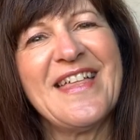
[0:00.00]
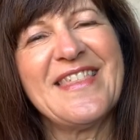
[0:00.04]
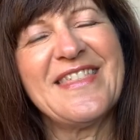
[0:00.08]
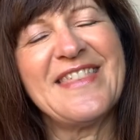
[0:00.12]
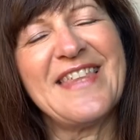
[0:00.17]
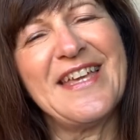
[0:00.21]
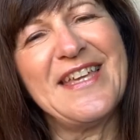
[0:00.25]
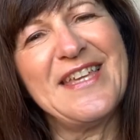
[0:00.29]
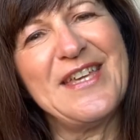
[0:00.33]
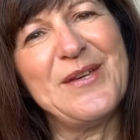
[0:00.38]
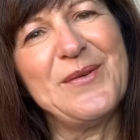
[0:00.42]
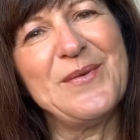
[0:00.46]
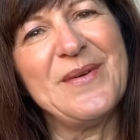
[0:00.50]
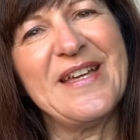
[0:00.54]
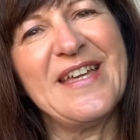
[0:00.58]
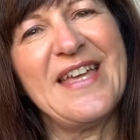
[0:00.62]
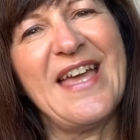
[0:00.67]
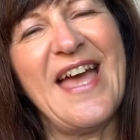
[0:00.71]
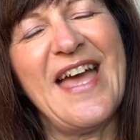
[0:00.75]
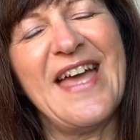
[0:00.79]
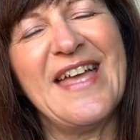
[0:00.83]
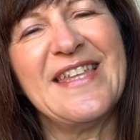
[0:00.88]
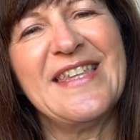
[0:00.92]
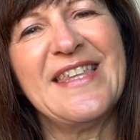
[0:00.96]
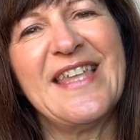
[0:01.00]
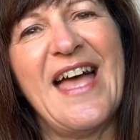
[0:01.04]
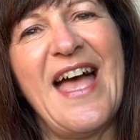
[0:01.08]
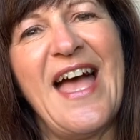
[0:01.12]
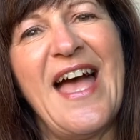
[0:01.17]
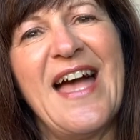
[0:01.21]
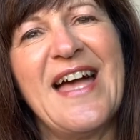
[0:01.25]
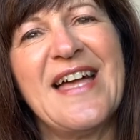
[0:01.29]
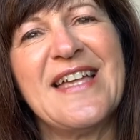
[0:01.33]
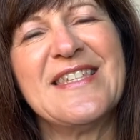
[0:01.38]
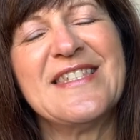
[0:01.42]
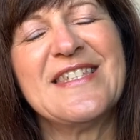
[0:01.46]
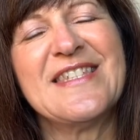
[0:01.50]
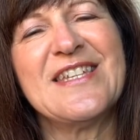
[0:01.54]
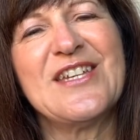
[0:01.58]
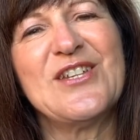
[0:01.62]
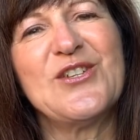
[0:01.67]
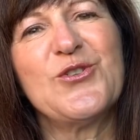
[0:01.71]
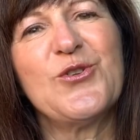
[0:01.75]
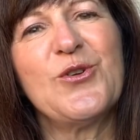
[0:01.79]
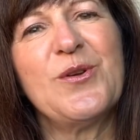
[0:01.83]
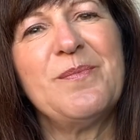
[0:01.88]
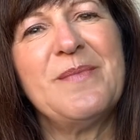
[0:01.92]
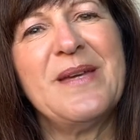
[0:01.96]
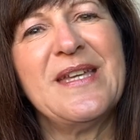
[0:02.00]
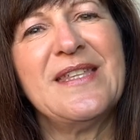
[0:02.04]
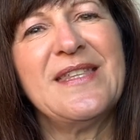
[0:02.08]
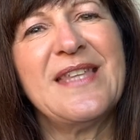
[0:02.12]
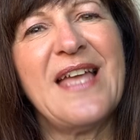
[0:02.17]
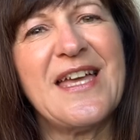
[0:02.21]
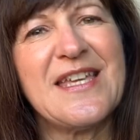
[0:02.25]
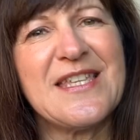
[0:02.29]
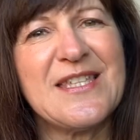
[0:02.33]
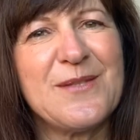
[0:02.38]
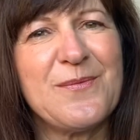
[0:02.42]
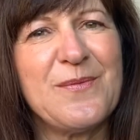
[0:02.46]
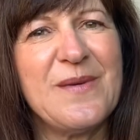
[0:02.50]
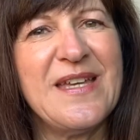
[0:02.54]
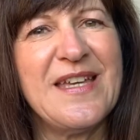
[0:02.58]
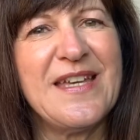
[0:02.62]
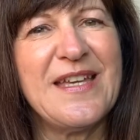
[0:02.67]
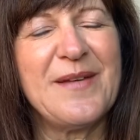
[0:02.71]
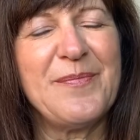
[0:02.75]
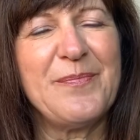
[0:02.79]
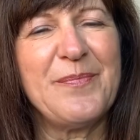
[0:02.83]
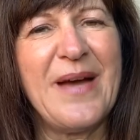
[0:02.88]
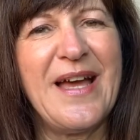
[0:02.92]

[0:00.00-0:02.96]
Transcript: Thank you again and join me next week